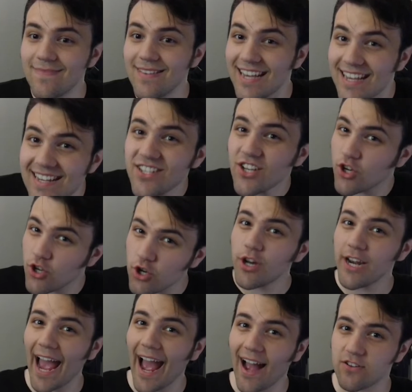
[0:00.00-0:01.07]
he's a
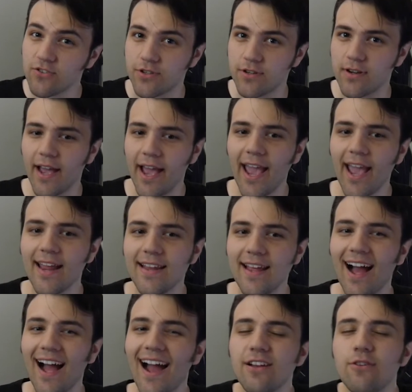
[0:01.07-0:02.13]
good actor. And
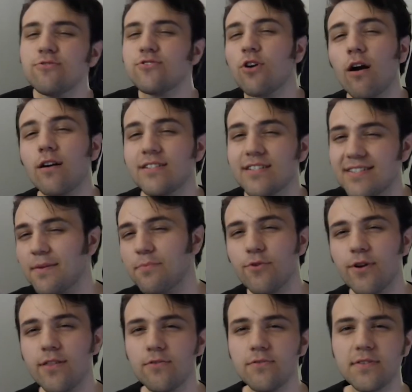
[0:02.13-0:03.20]
I know it's hard to
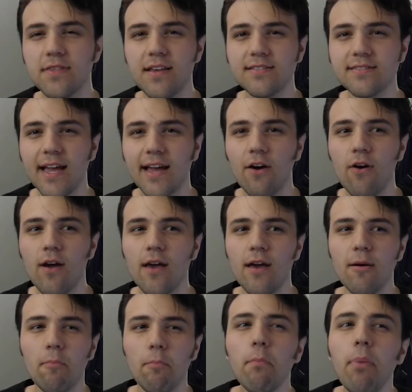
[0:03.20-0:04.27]
separate those things now,
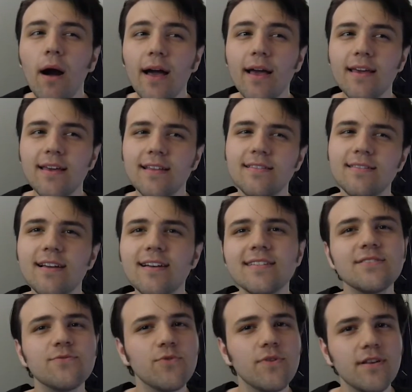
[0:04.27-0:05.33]
but it
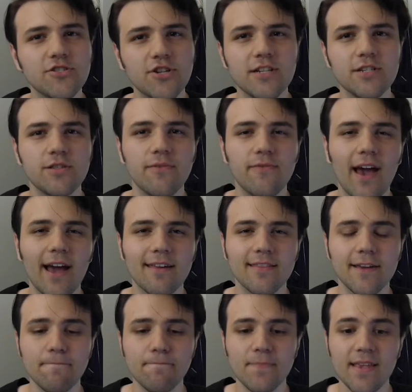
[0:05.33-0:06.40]
doesn't really change the fact
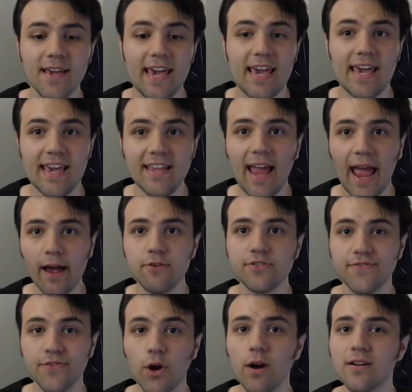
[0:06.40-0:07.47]
that in House
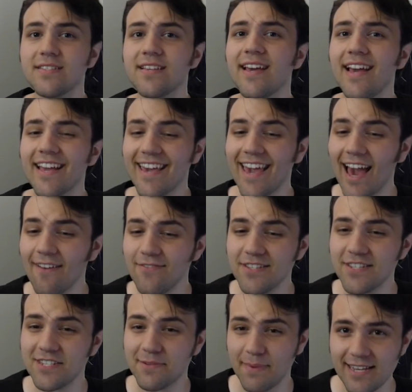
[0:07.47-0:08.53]
of Cards, Kevin
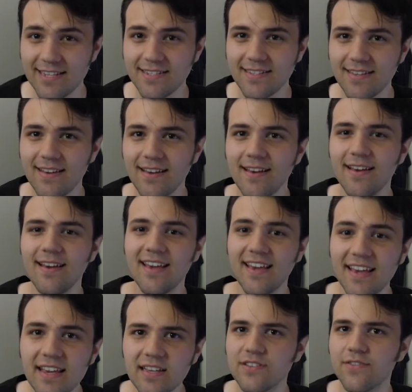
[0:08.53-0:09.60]
Spacey
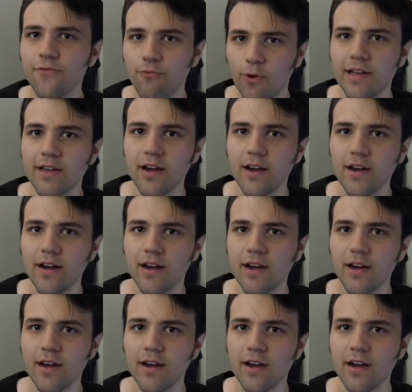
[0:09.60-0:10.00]
is Frank